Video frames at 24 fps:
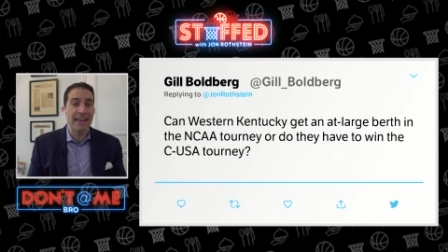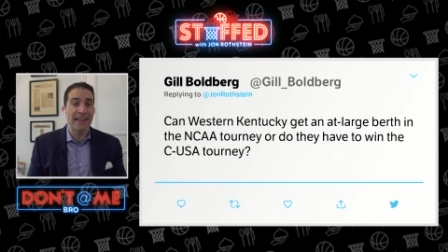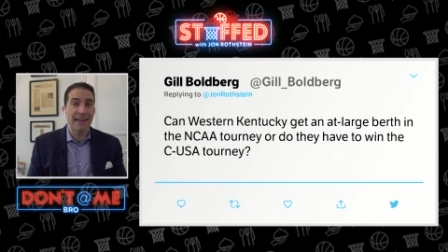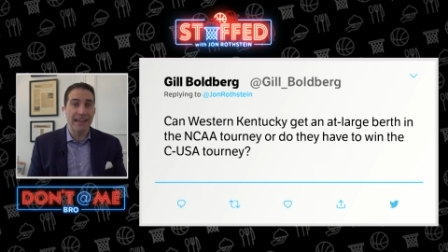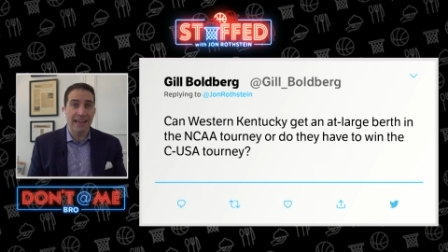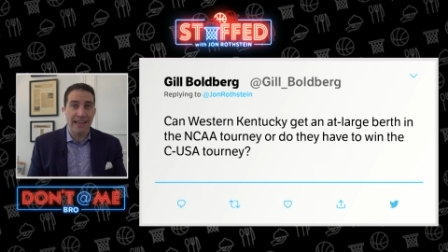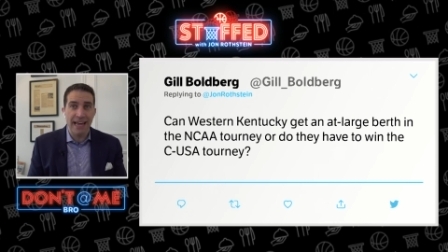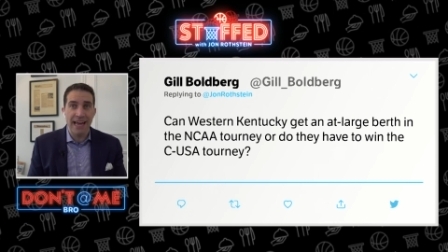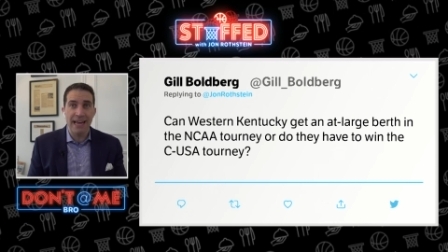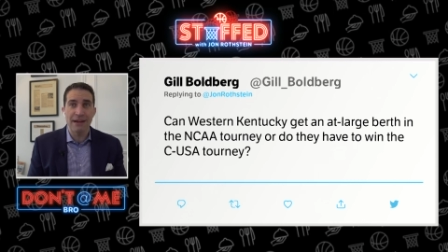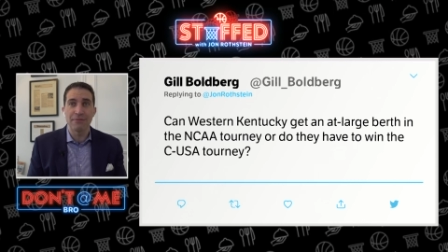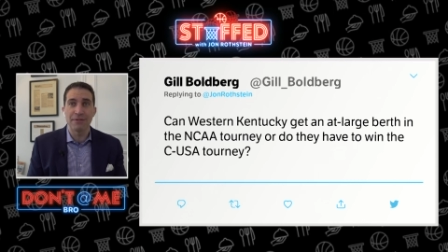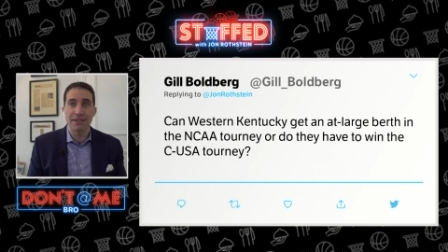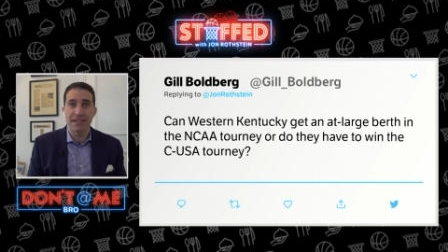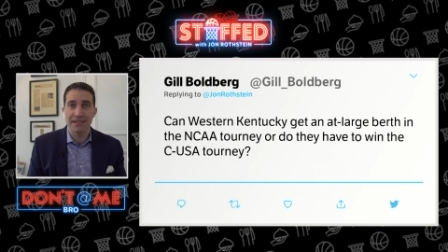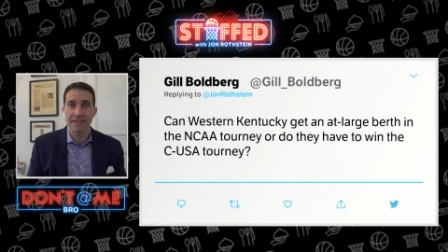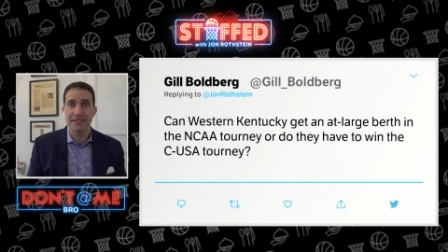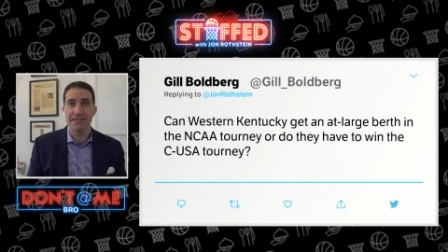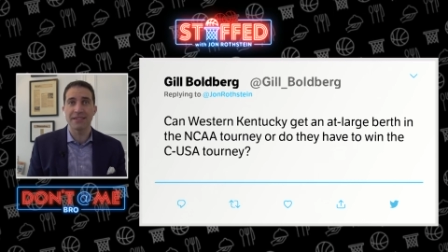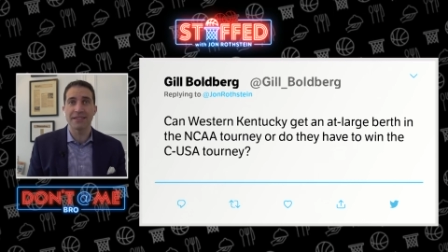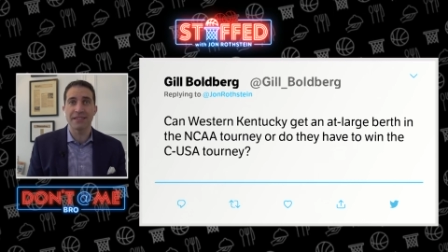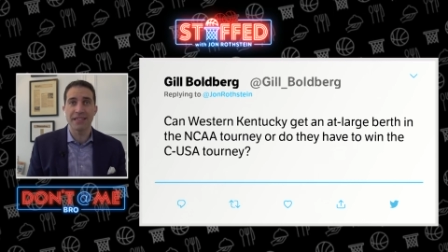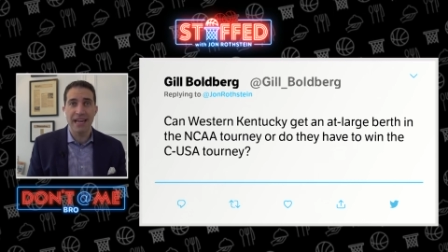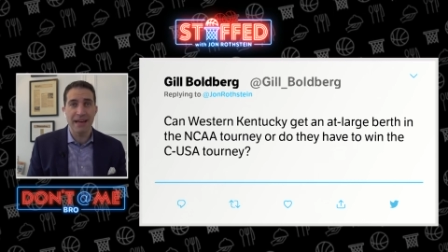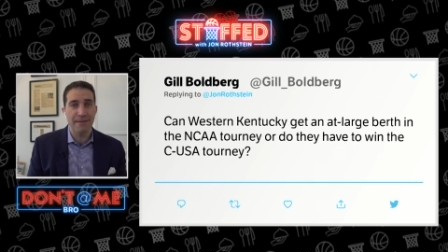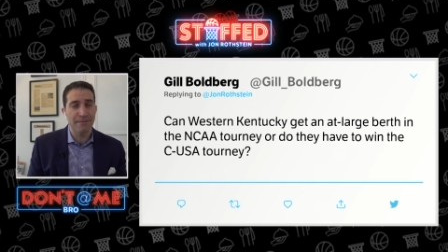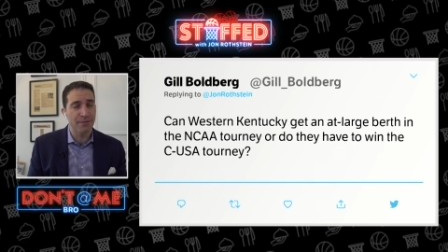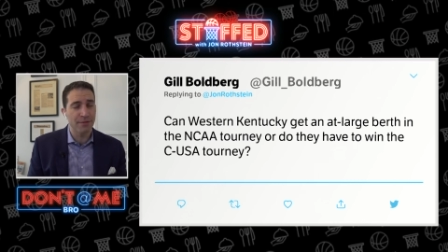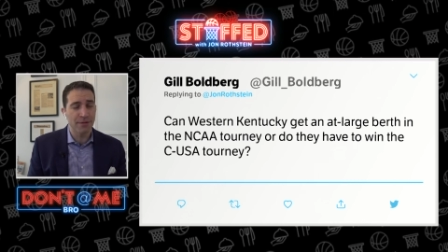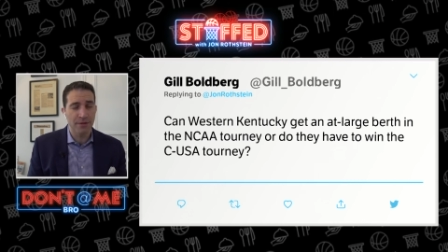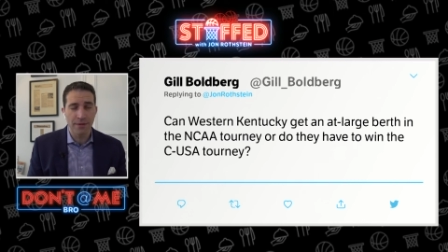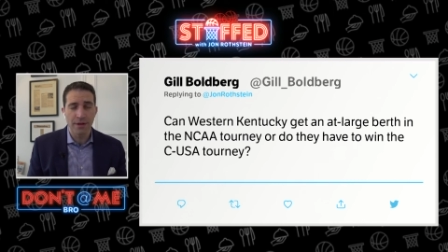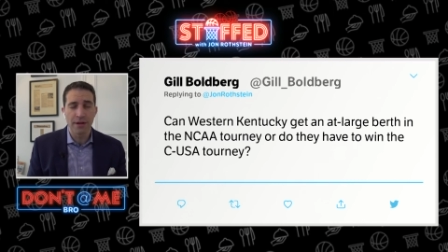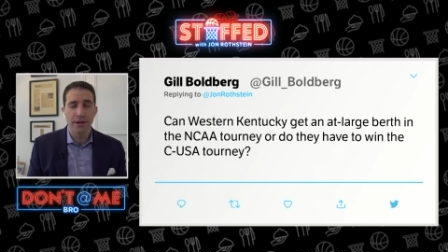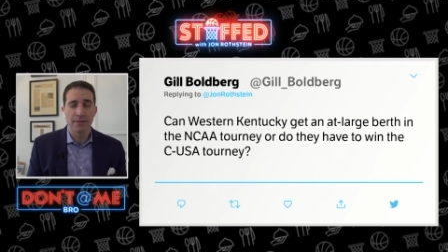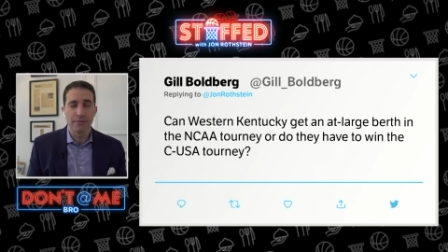again, with this
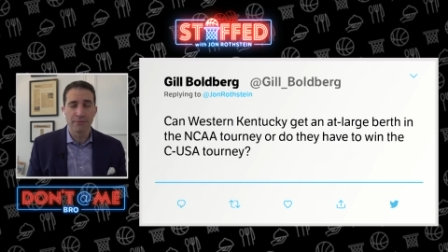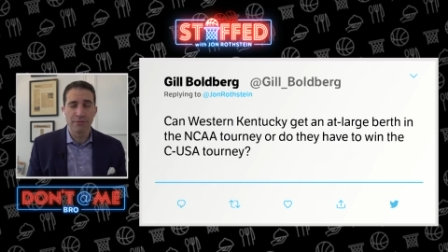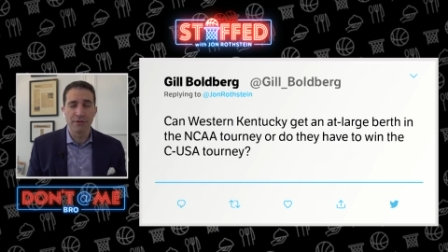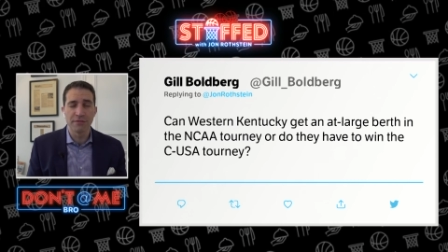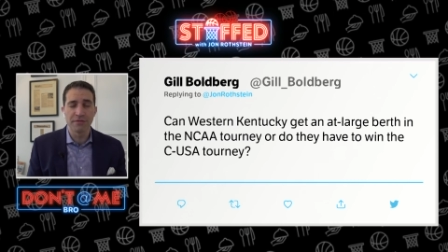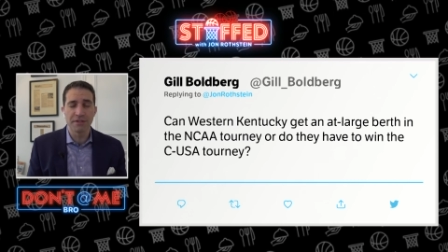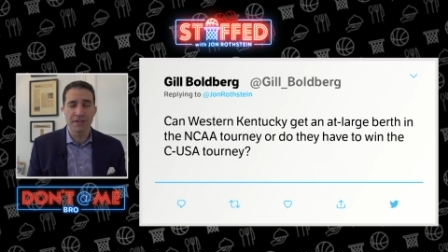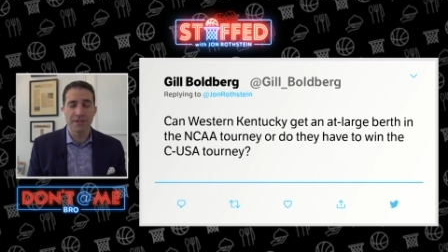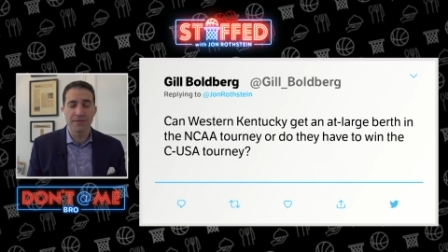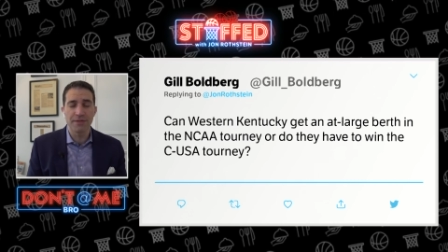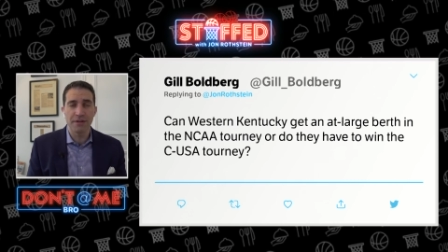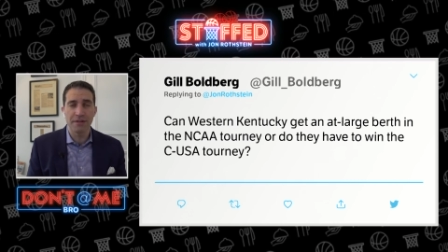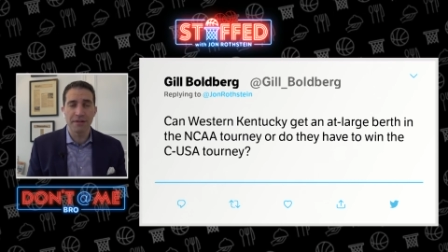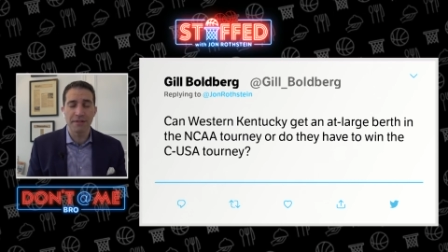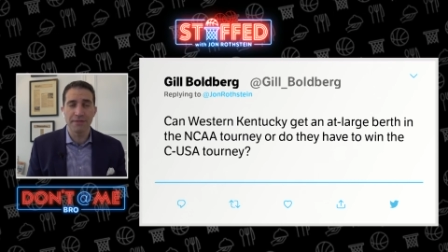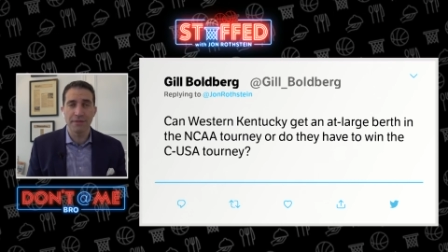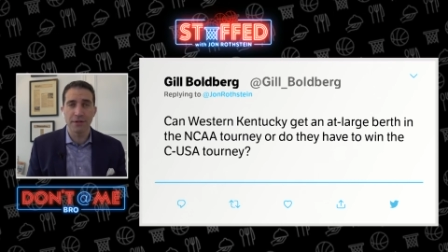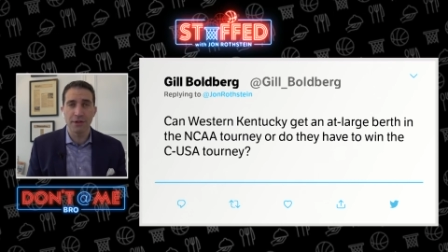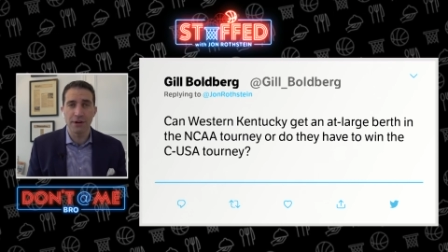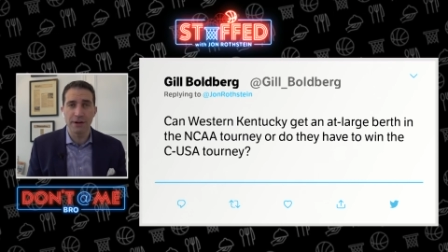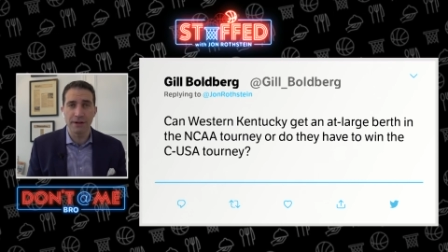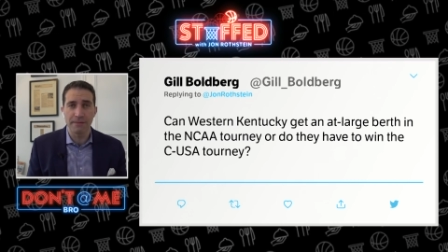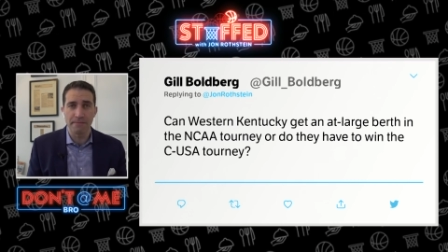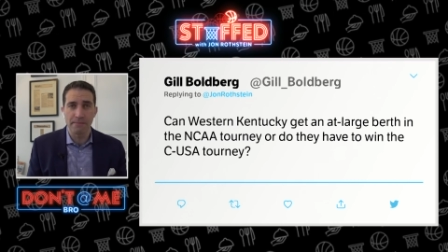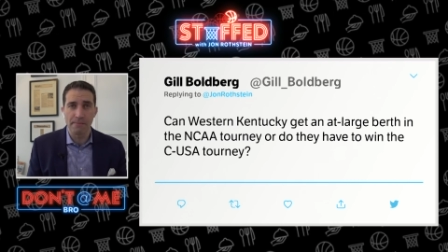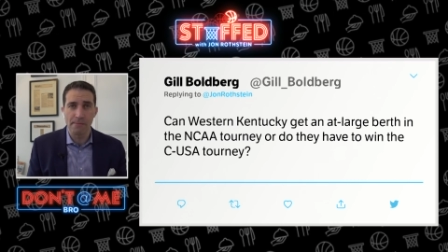example, proves it's very flawed.